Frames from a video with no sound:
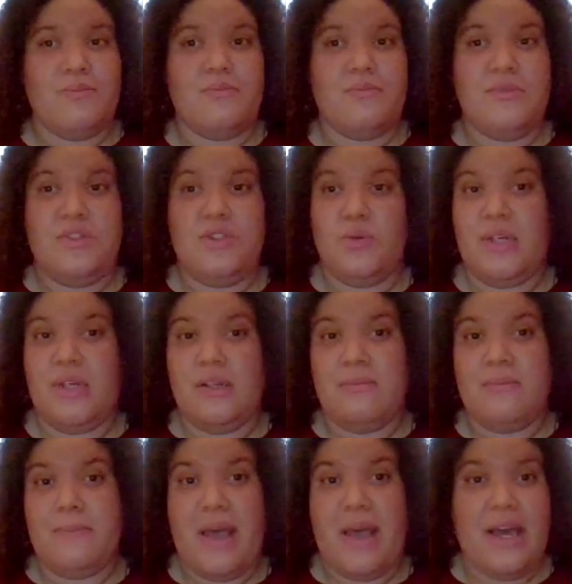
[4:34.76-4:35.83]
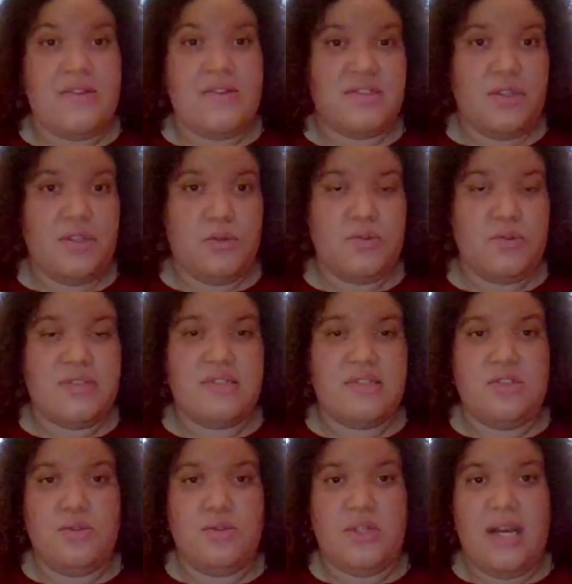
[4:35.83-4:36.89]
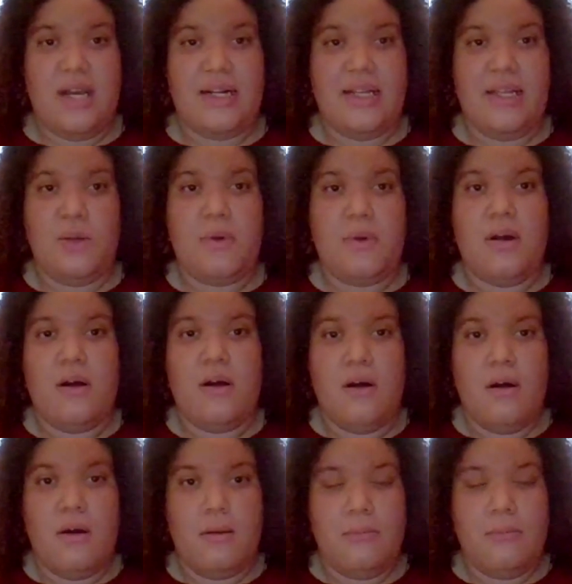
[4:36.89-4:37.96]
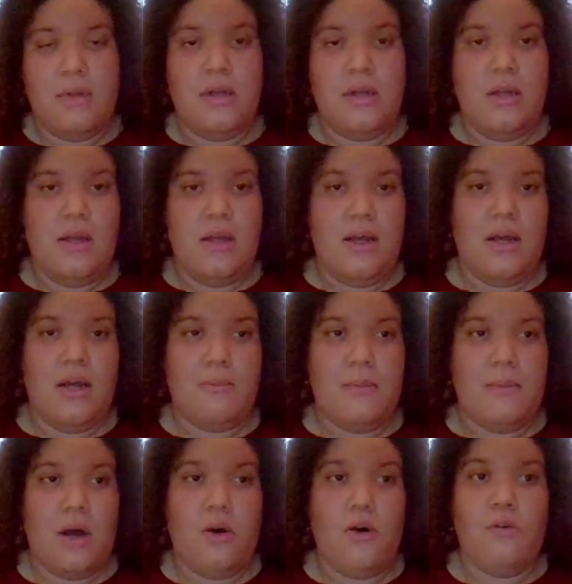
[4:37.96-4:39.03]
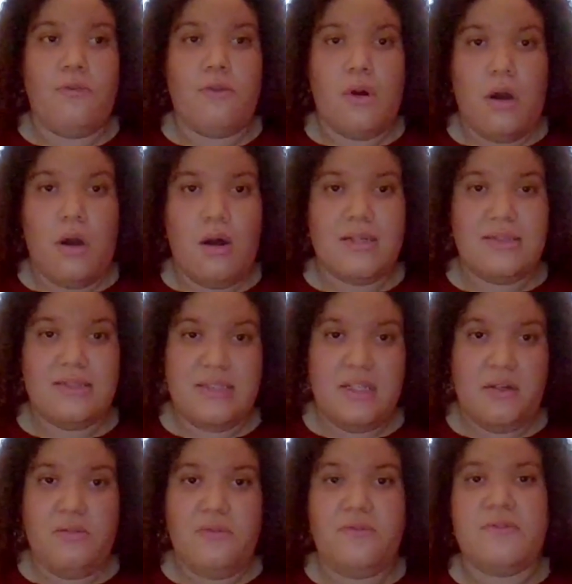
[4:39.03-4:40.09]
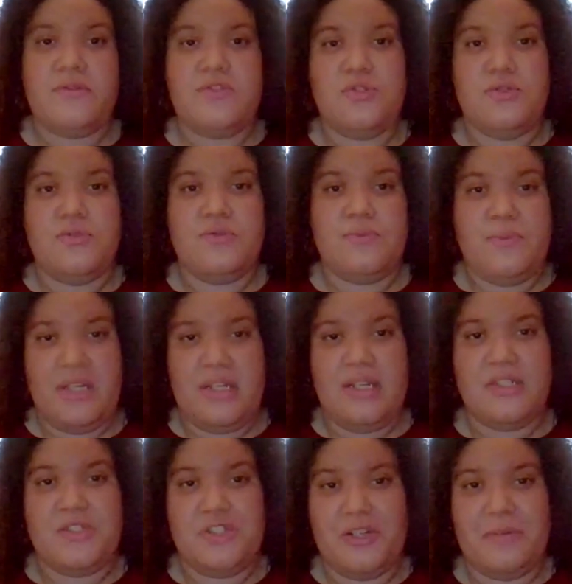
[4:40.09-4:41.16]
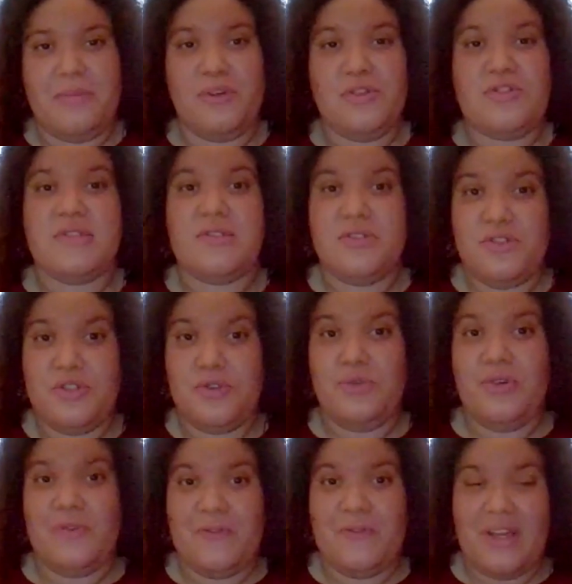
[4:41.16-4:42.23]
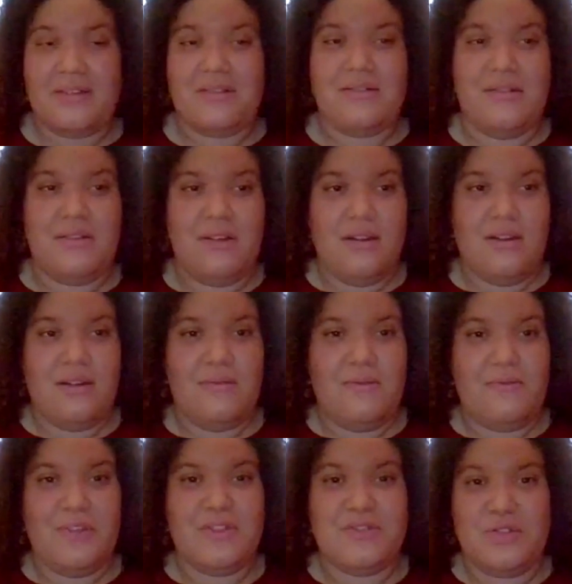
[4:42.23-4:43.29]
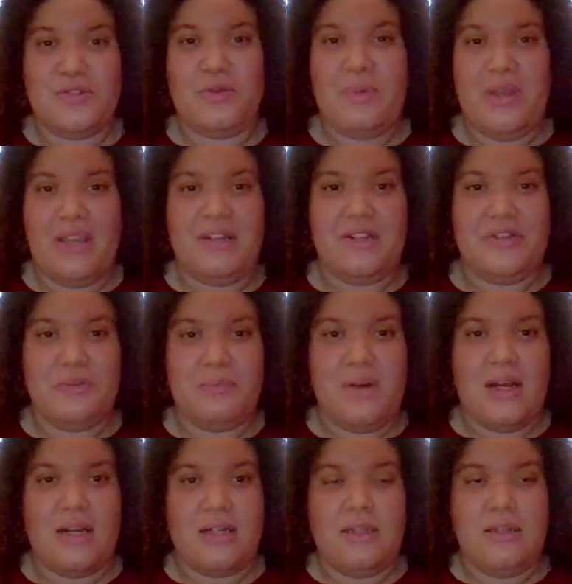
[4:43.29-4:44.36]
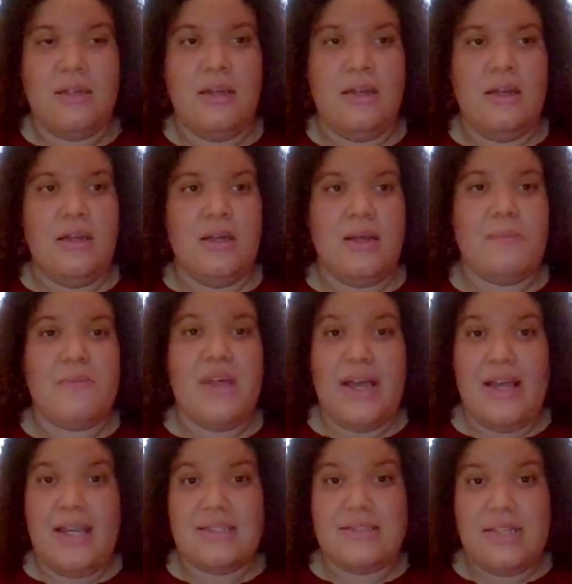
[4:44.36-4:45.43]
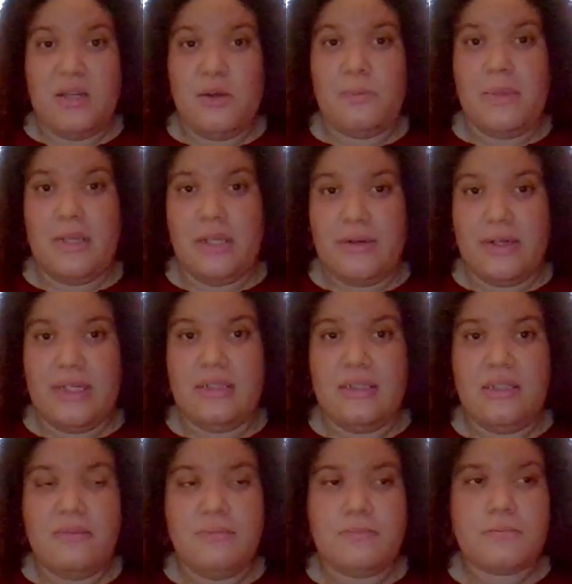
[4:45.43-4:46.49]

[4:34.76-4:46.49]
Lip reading: doing bath soaks to kind of help calm my overall self, because your emotions do affect the physical pain in your body. That has helped me greatly.